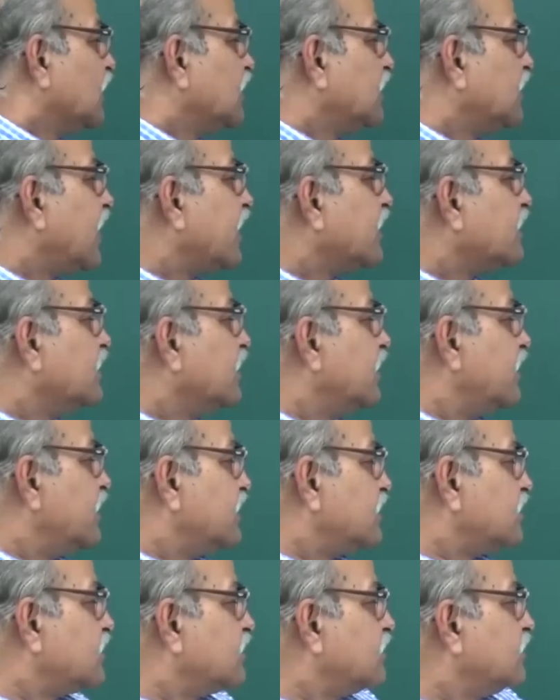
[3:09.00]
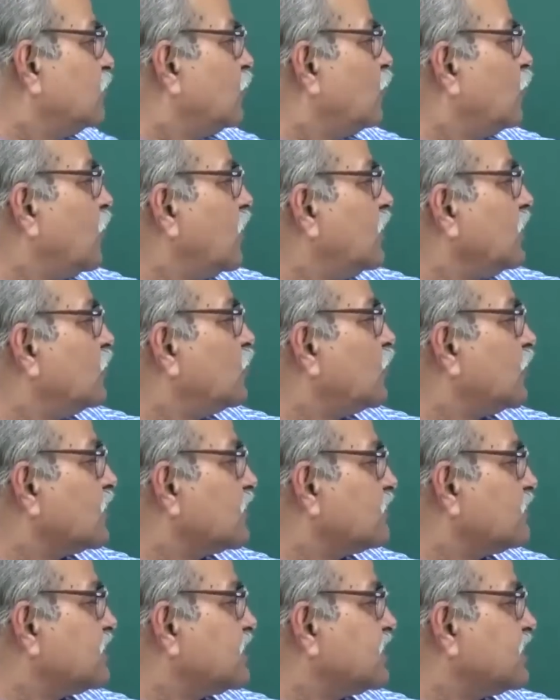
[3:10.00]
In that case, one
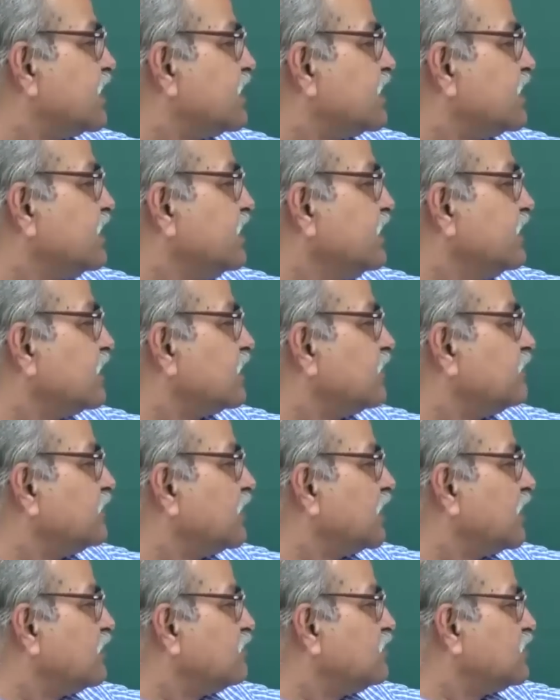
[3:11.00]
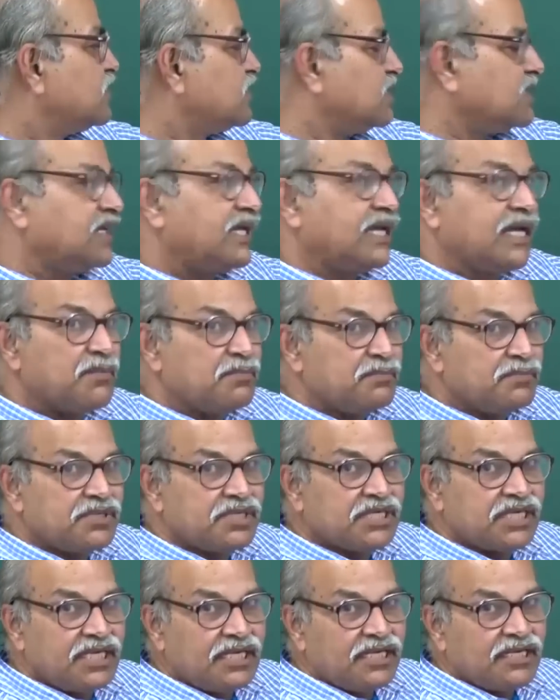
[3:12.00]
quantum state here becomes
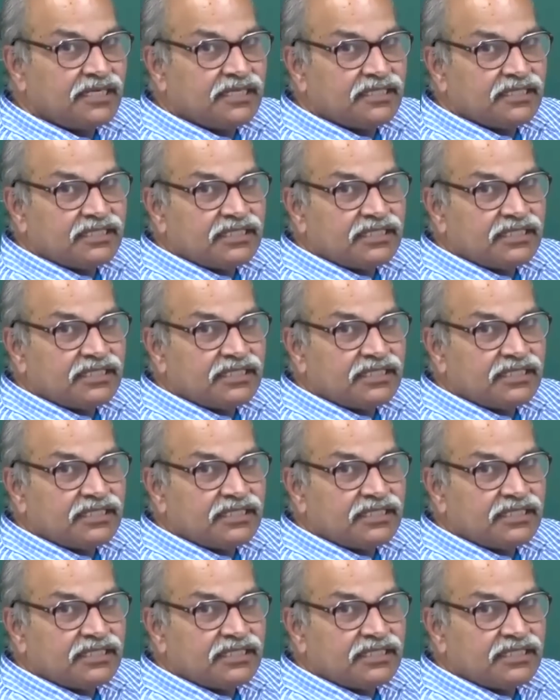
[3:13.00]
empty,